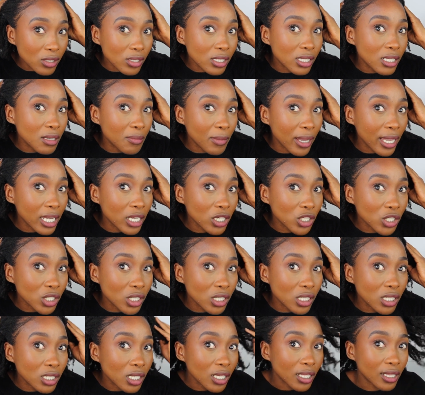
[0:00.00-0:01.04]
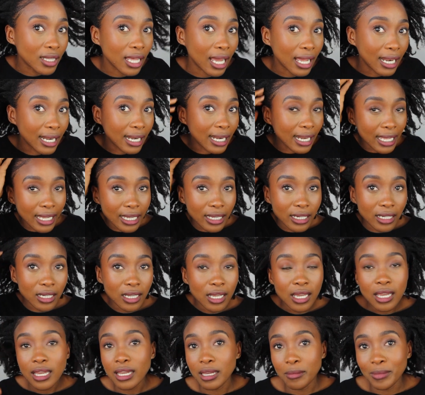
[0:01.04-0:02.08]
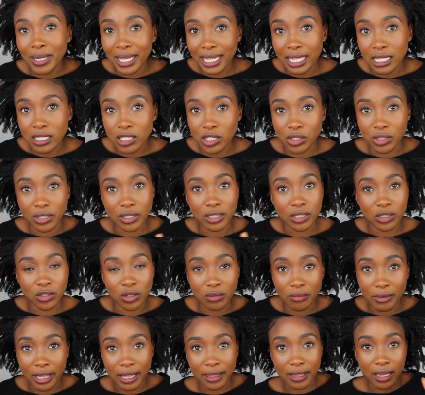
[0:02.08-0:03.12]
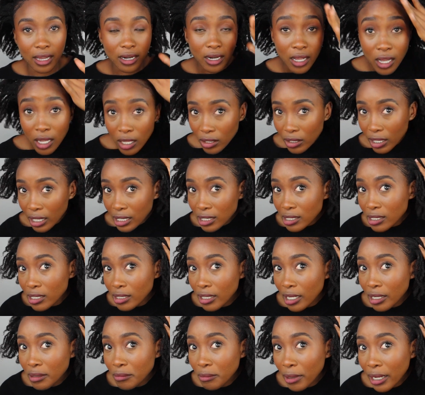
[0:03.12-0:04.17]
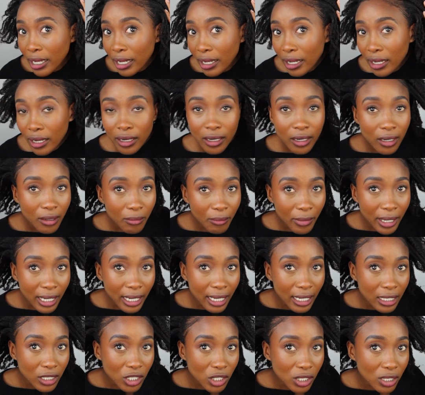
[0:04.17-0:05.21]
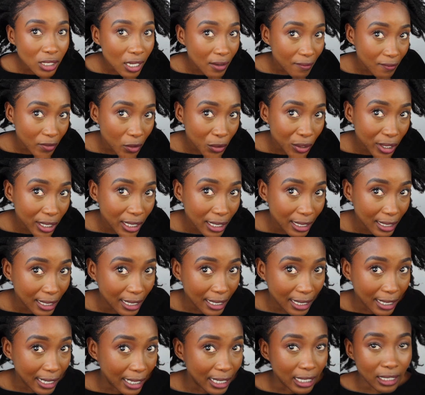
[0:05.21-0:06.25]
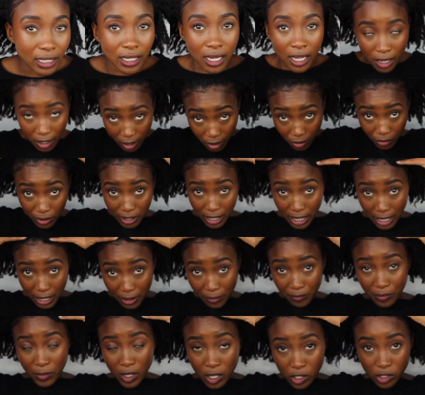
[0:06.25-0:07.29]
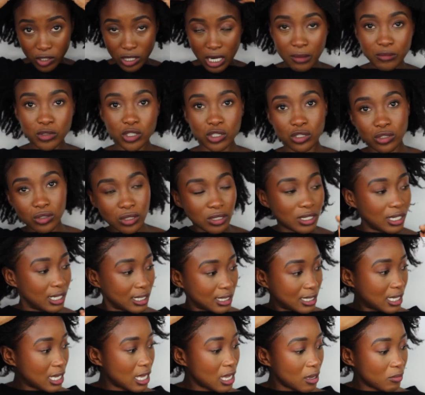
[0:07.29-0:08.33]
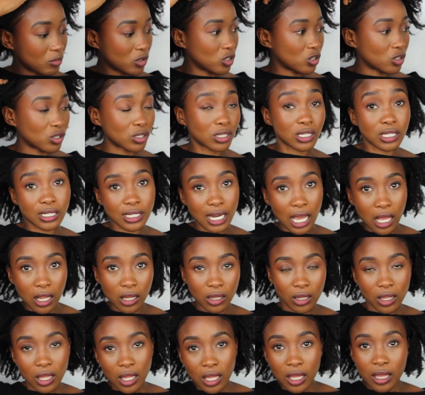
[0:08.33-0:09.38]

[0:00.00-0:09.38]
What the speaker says: You see my edges? They're laid. My hair's dirty, don't mind that. You guys see that my edges are very laid. Okay, so now I'm just gonna attempt to style